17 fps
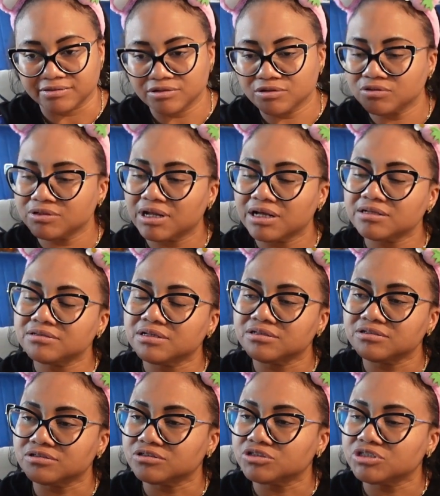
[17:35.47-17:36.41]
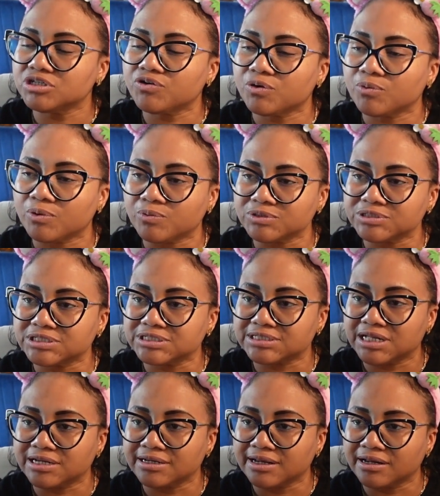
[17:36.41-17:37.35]
No, not Secret one was six
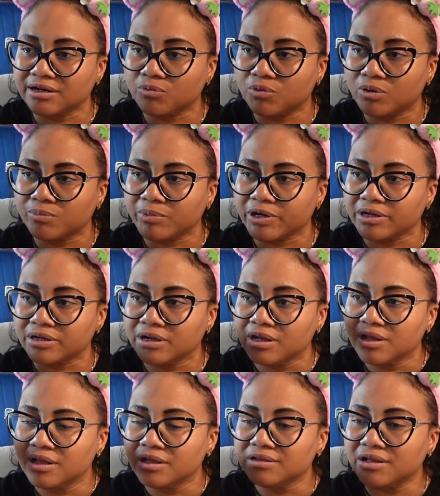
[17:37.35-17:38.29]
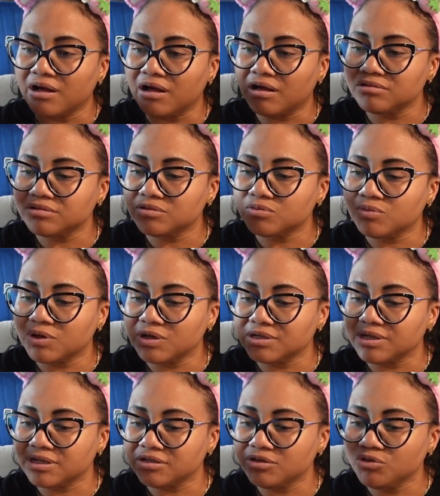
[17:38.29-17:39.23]
ninety nine at Walmart the other
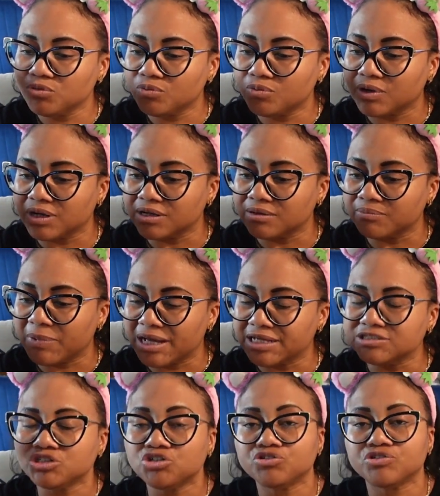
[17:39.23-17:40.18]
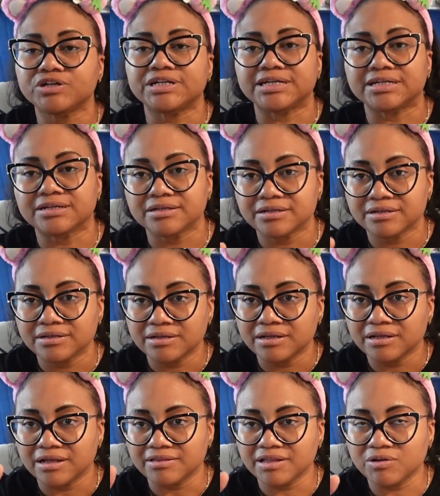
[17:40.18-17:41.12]
one, the new one by degree.
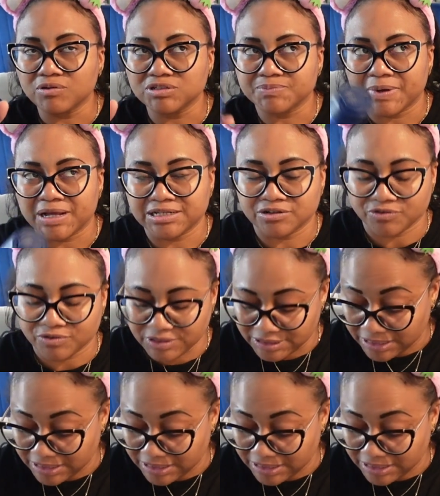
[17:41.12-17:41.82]
I think was by degree.